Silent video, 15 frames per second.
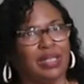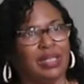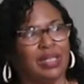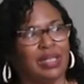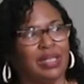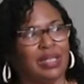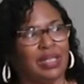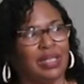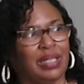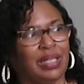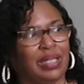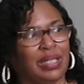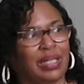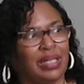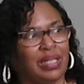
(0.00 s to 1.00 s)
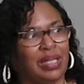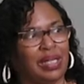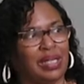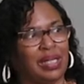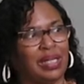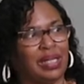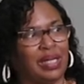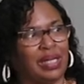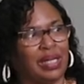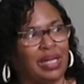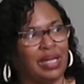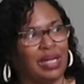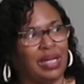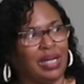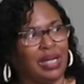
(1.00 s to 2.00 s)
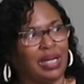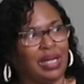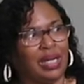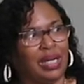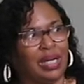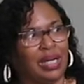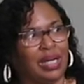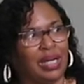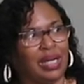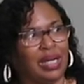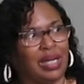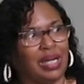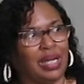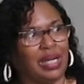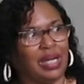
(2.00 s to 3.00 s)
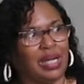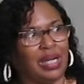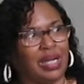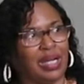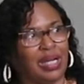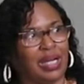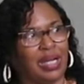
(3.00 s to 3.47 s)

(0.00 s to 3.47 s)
[no speech]